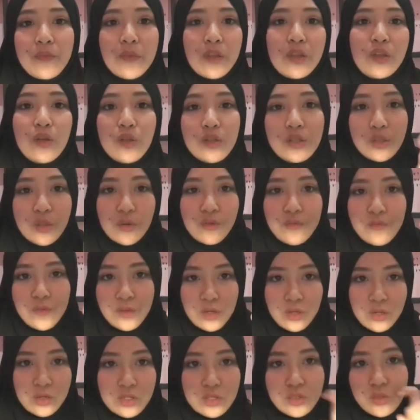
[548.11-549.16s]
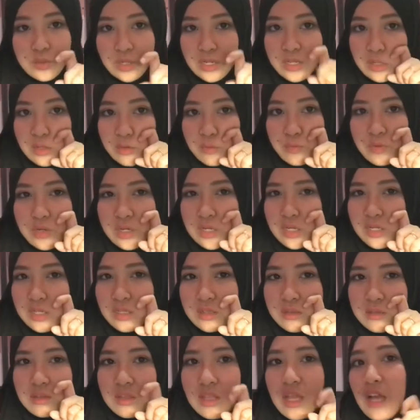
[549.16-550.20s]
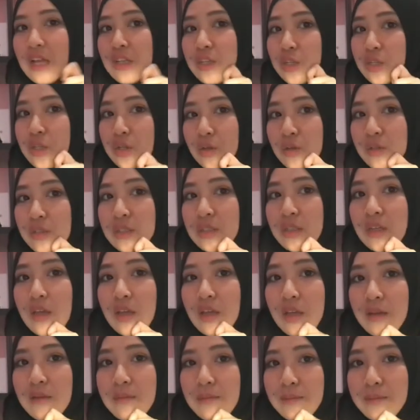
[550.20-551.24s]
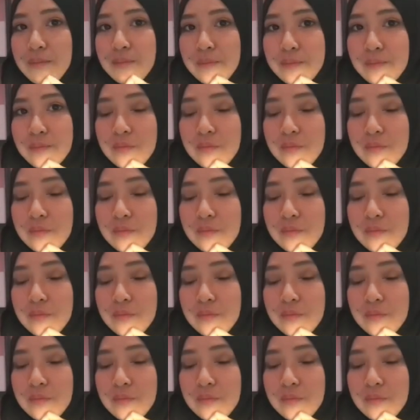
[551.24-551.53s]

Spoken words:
use your finger to like really touch your skin.